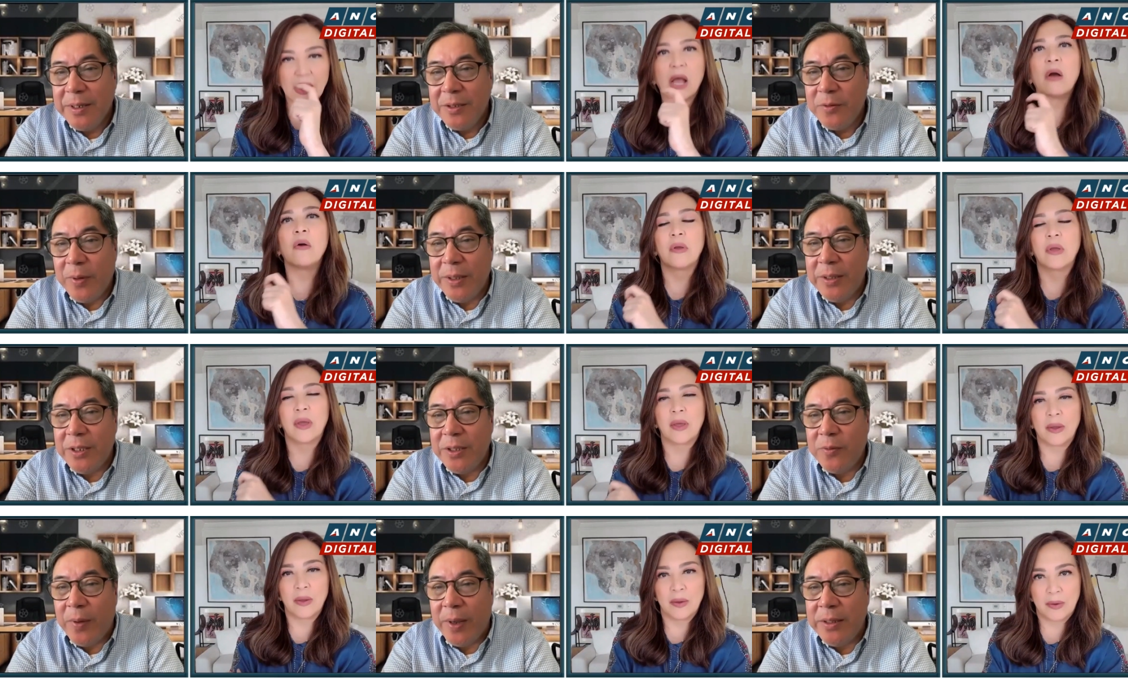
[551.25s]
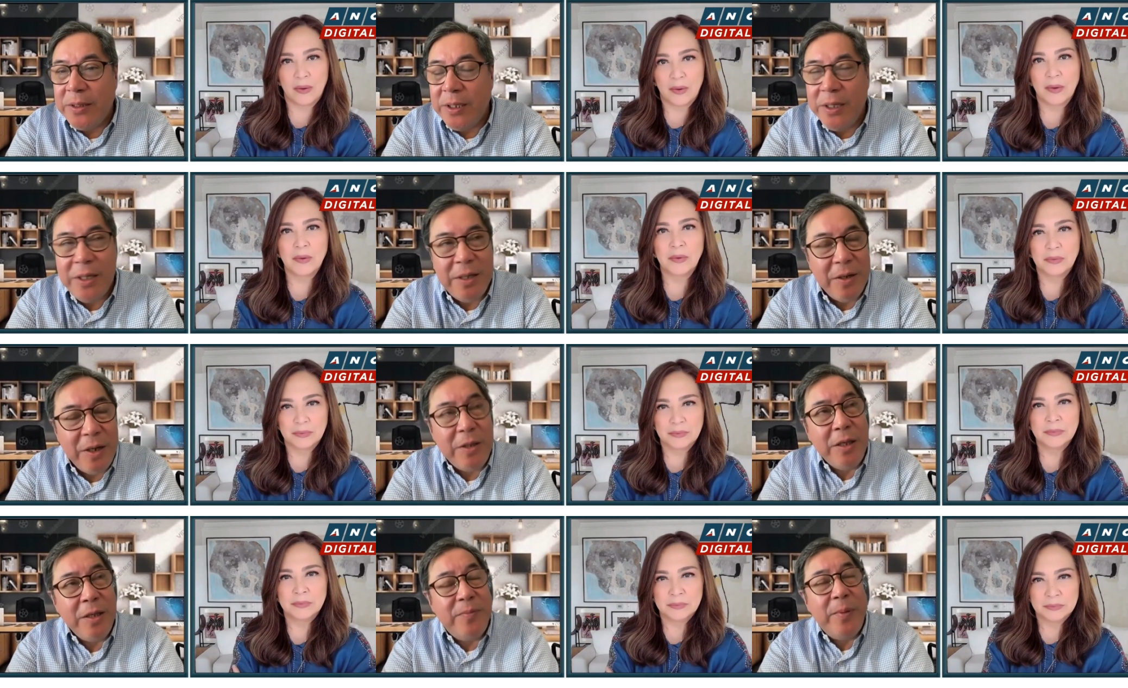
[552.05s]
Speaker 1: 2020, it, it
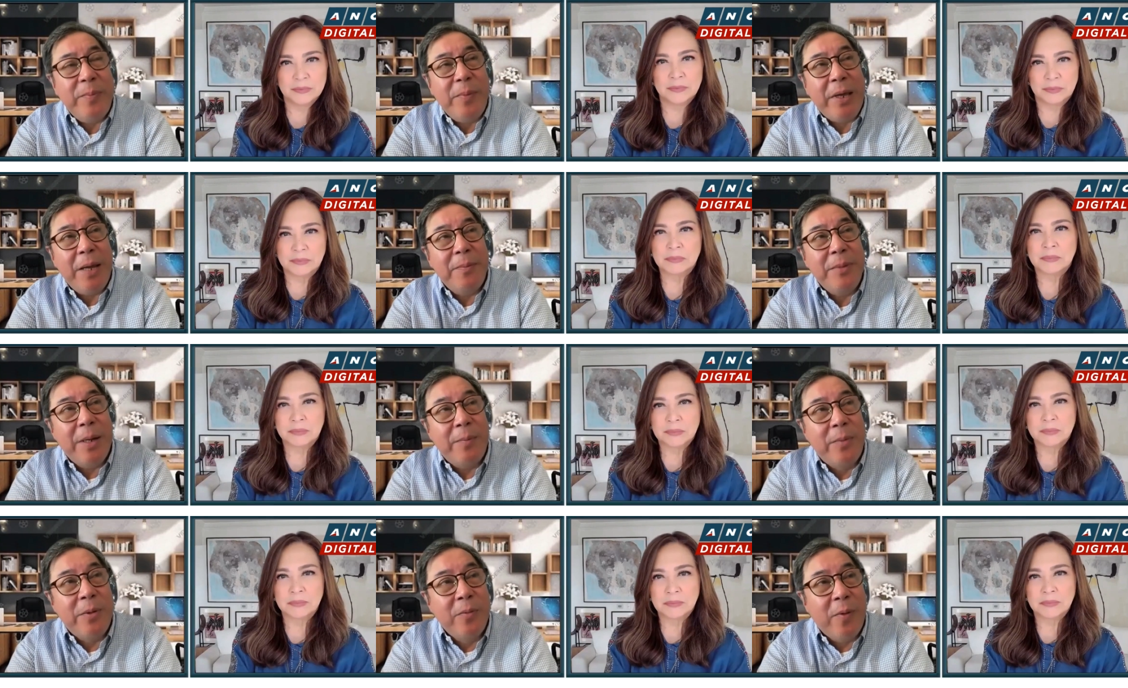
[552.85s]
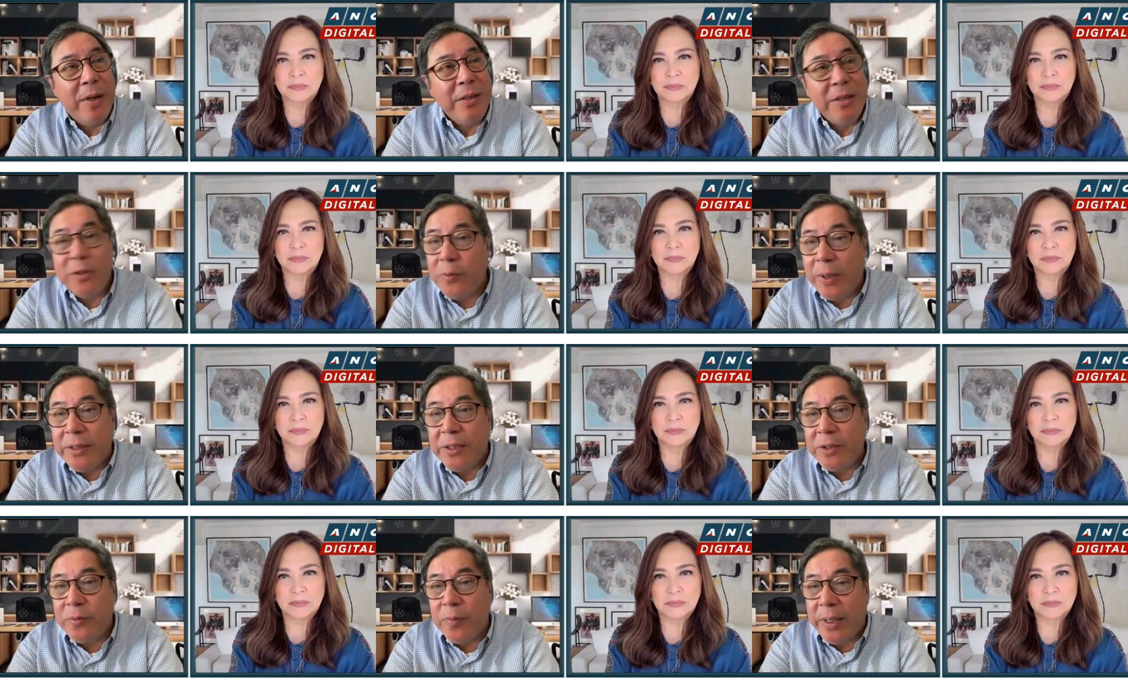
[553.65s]
even became number one in
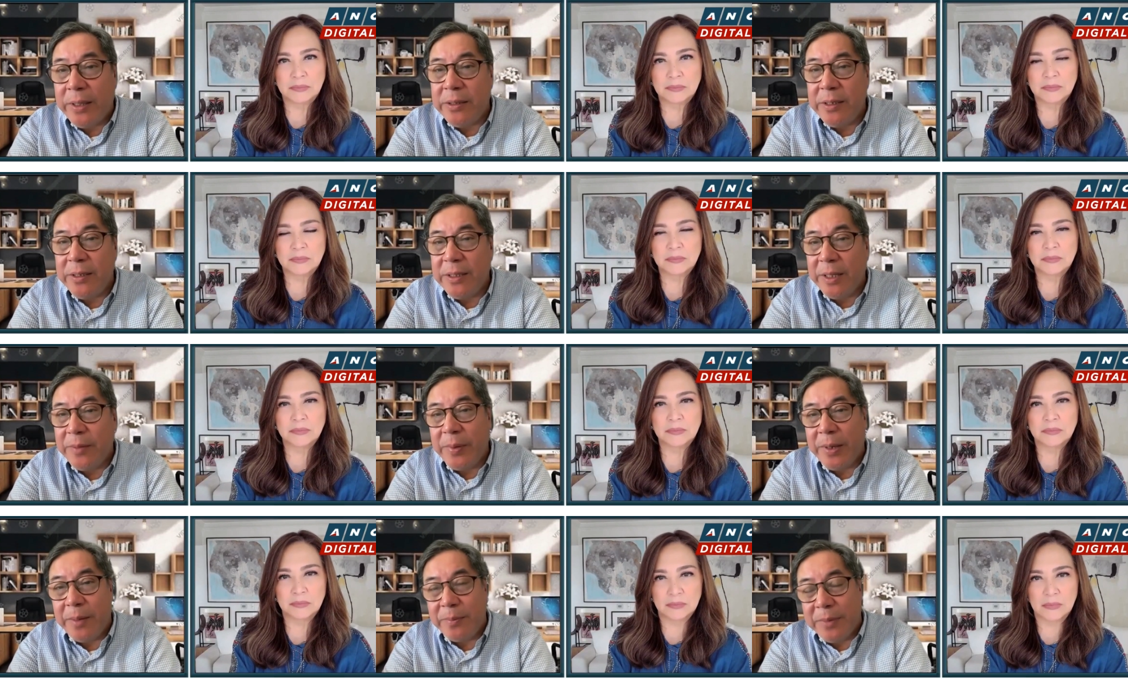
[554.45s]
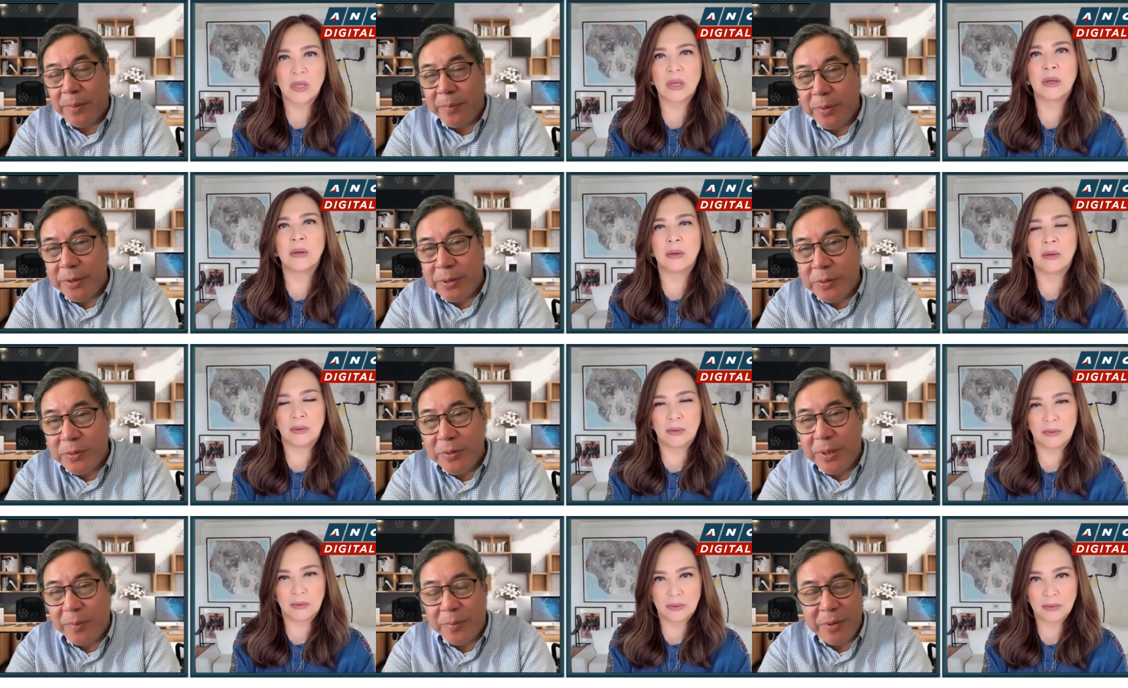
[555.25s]
2020, then became number
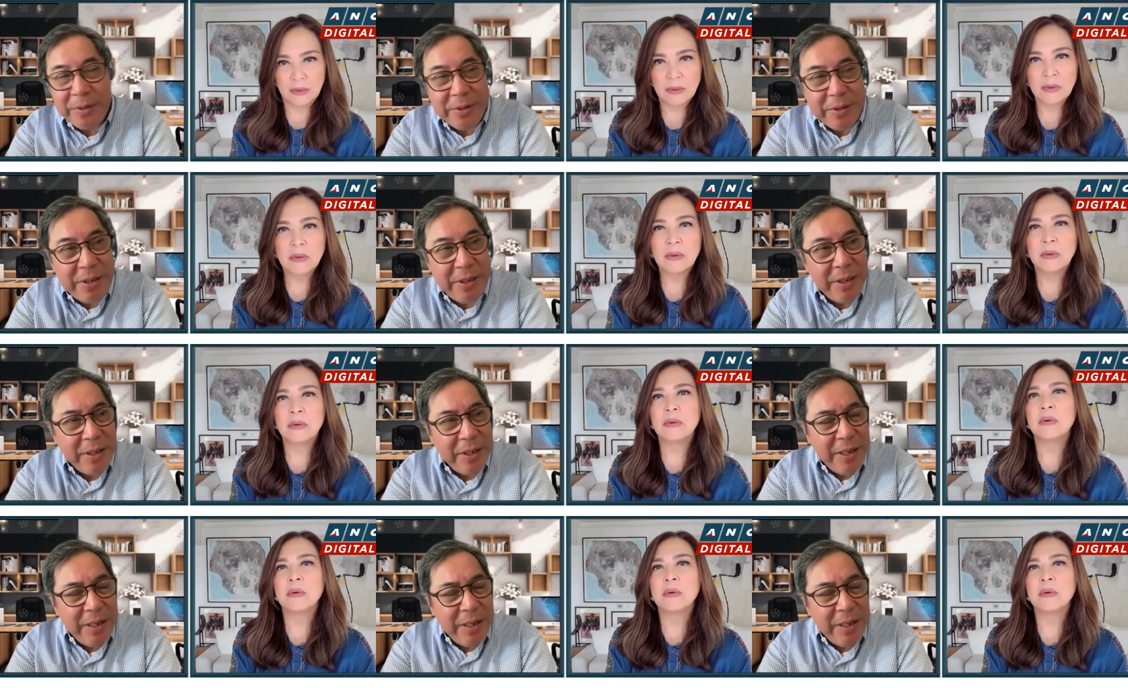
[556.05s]
two, number three.